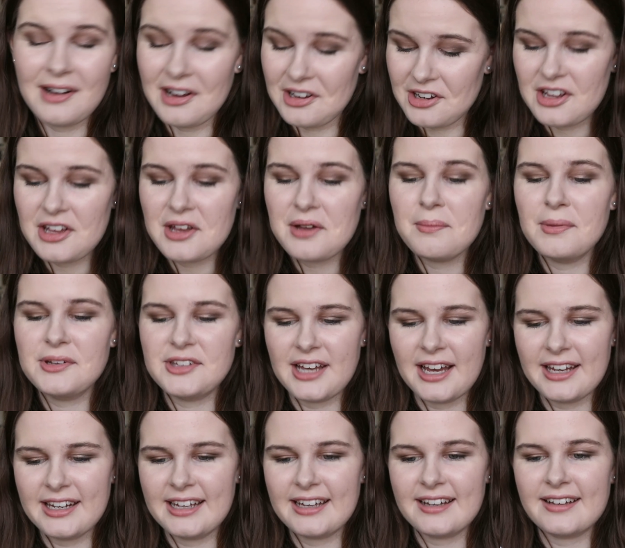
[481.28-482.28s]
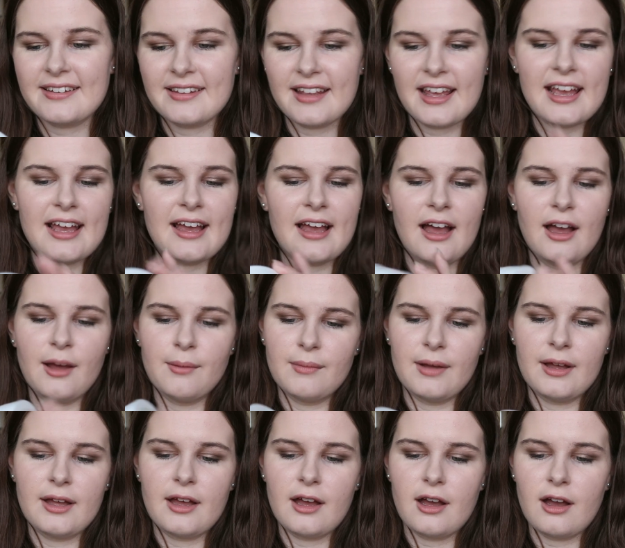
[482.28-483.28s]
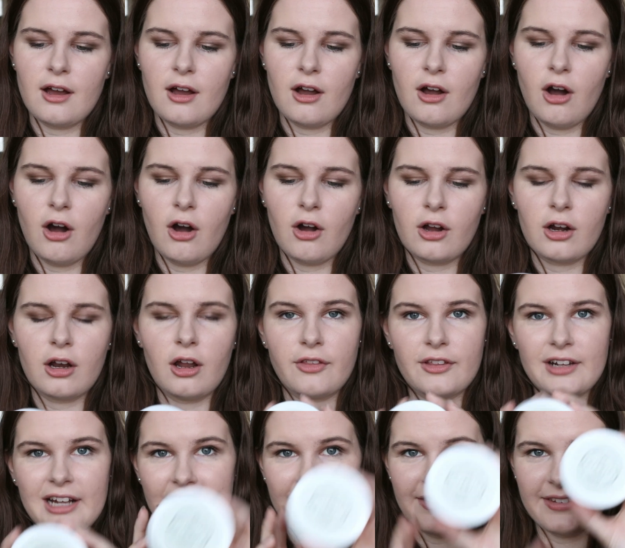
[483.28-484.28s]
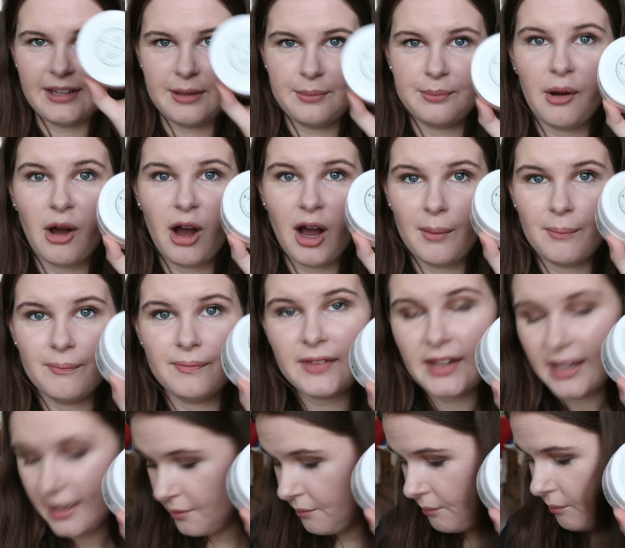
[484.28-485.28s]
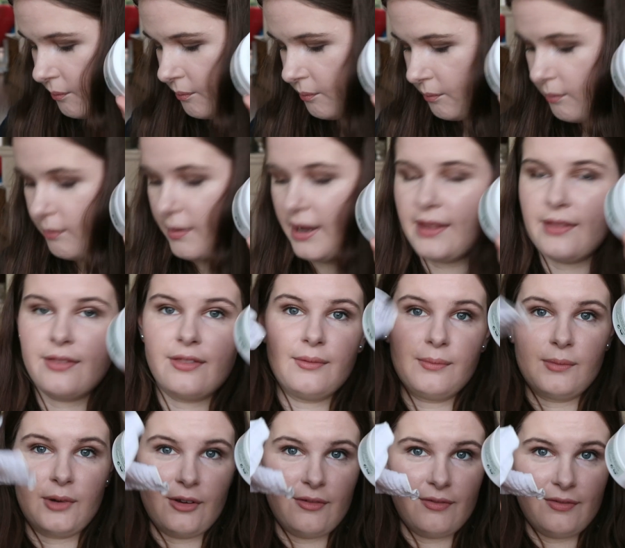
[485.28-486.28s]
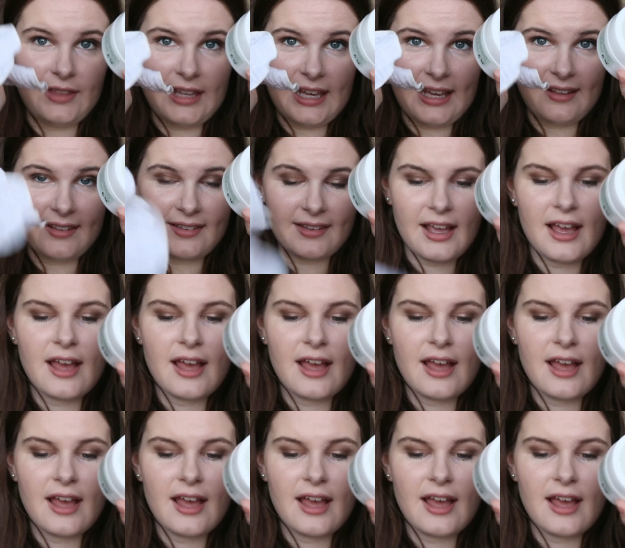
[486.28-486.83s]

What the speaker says: word. Botanics Hot Cloth Cleansing Balm with one of these.